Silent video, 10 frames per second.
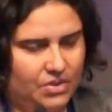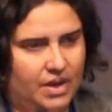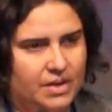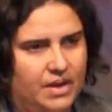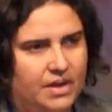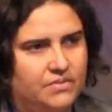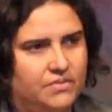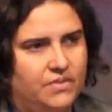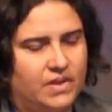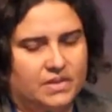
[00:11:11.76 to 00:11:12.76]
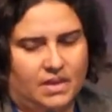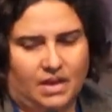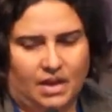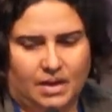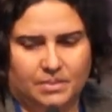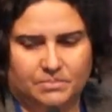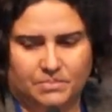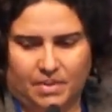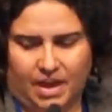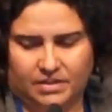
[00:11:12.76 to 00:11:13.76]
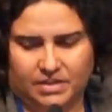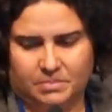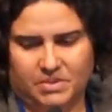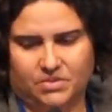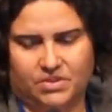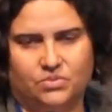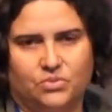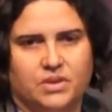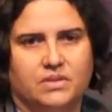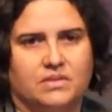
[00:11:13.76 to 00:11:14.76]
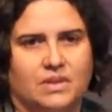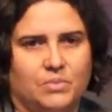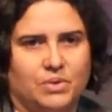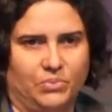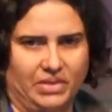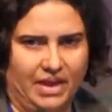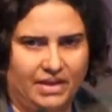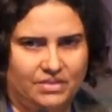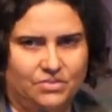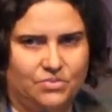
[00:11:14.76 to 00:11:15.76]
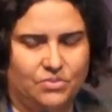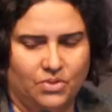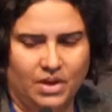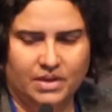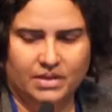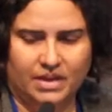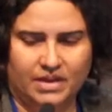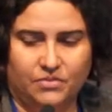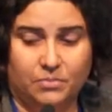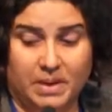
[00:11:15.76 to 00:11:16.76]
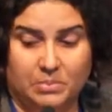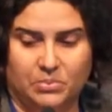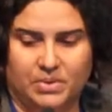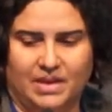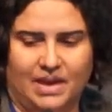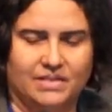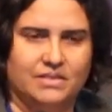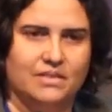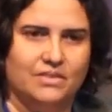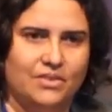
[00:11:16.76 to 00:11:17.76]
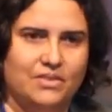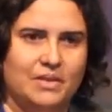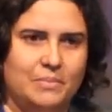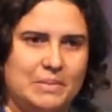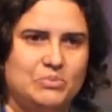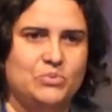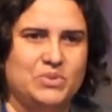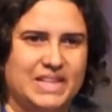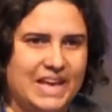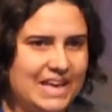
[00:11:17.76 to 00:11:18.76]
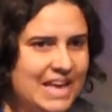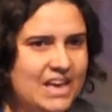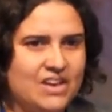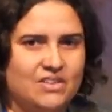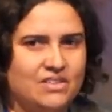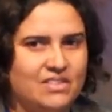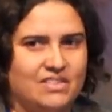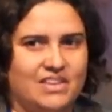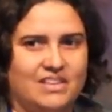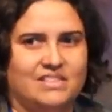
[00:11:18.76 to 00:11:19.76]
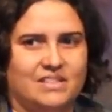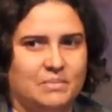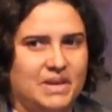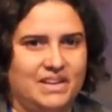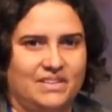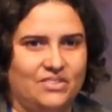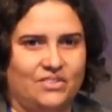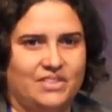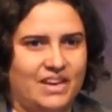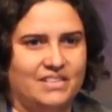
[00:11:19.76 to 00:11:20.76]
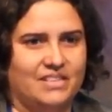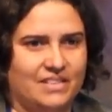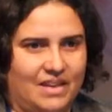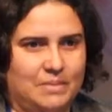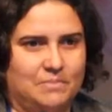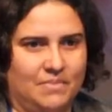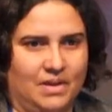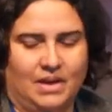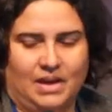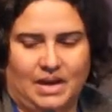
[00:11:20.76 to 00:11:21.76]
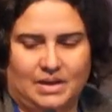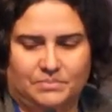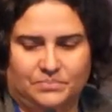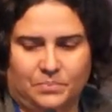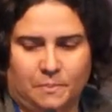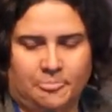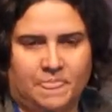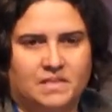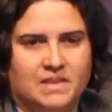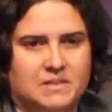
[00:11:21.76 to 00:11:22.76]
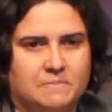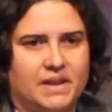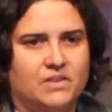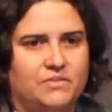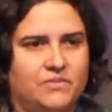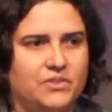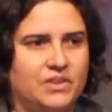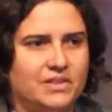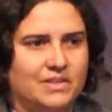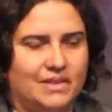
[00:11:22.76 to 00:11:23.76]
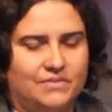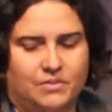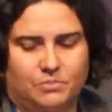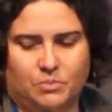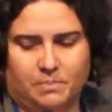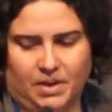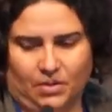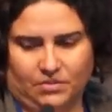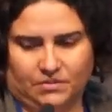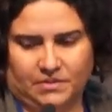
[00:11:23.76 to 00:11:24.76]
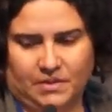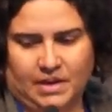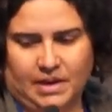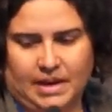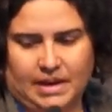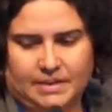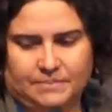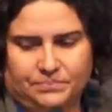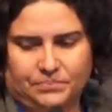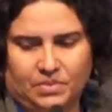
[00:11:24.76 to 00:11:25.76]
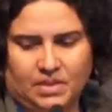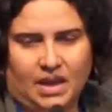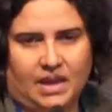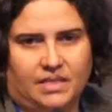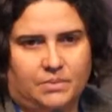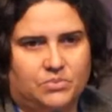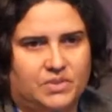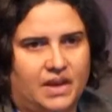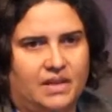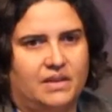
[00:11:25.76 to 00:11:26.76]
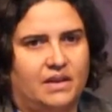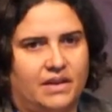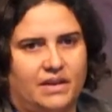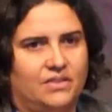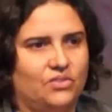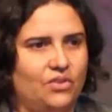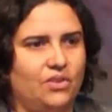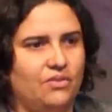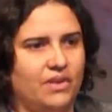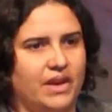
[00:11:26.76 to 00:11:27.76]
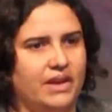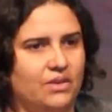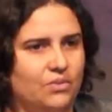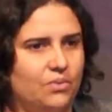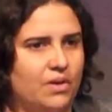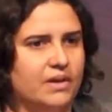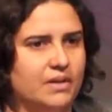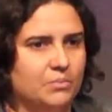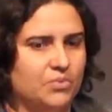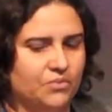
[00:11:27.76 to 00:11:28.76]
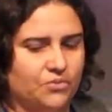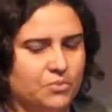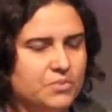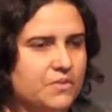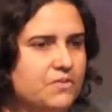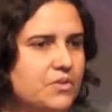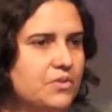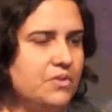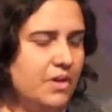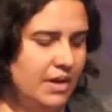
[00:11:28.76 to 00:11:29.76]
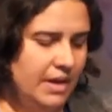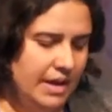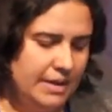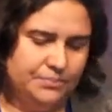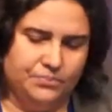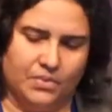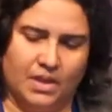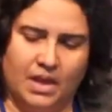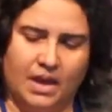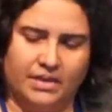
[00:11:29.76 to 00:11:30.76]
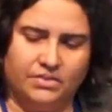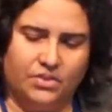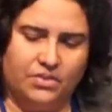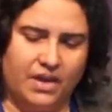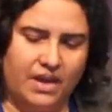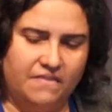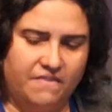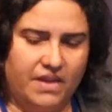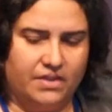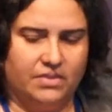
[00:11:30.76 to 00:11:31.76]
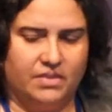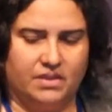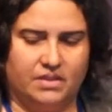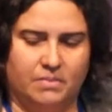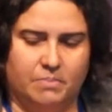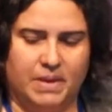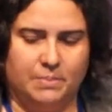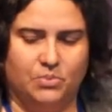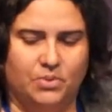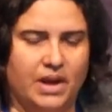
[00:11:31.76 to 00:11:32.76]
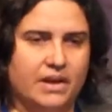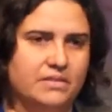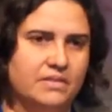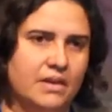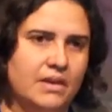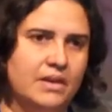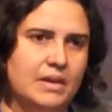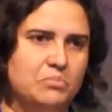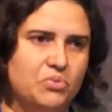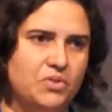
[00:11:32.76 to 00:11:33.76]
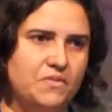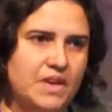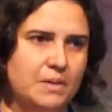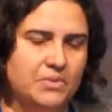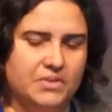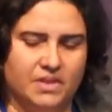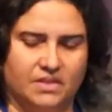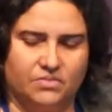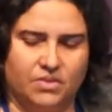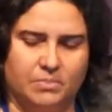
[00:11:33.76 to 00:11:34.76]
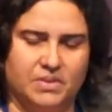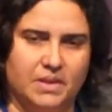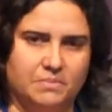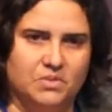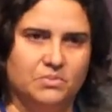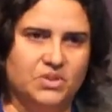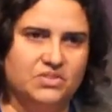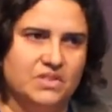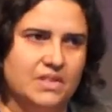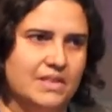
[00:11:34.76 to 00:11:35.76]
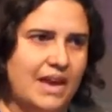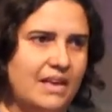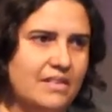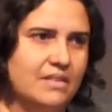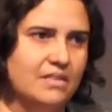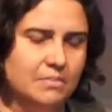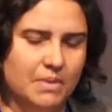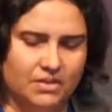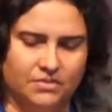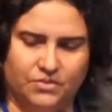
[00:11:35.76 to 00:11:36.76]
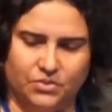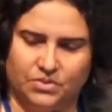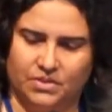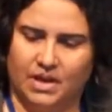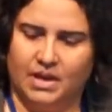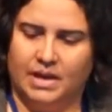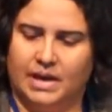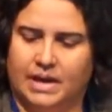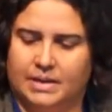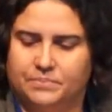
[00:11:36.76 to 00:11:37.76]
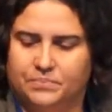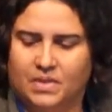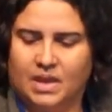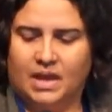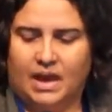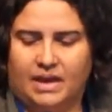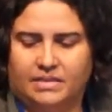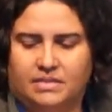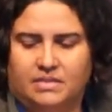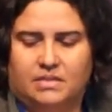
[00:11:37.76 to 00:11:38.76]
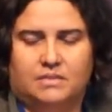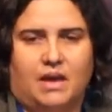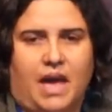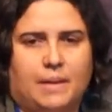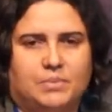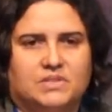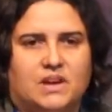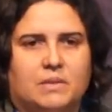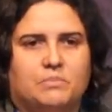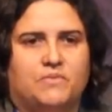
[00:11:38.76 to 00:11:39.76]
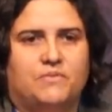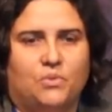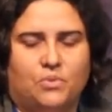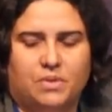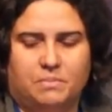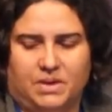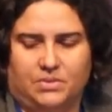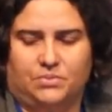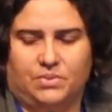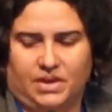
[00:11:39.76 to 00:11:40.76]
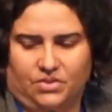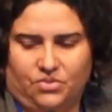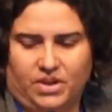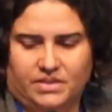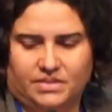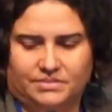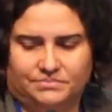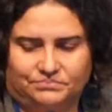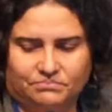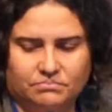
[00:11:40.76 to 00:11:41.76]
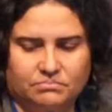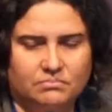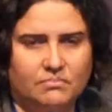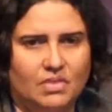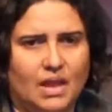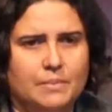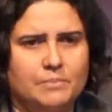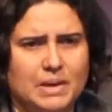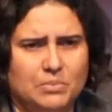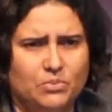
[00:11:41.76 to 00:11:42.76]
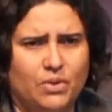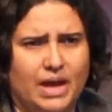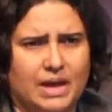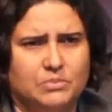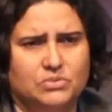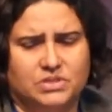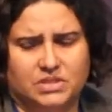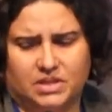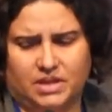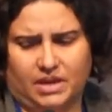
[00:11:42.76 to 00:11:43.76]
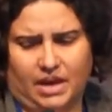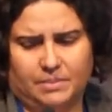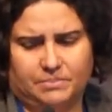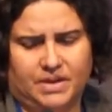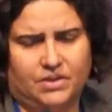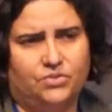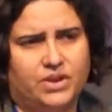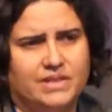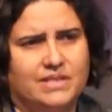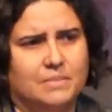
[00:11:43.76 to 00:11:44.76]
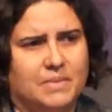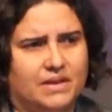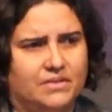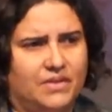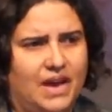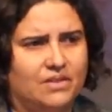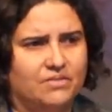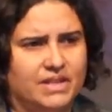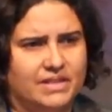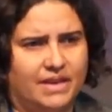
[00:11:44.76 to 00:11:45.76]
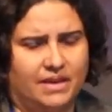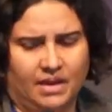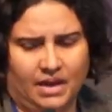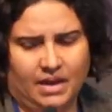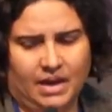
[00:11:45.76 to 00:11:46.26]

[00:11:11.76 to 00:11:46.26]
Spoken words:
have had experience talking to someone with cancer or care for people with cancer, know that people will say, the things that I'm eating don't taste the same. The smell of food is enough to put me off. And they will say that I can no longer eat quite a number of groups of food. And so they found that people had improved chemosensory perception, which is the taste and smell of food, and the appetite before the meal increased, and people were able to increase the amount of calories they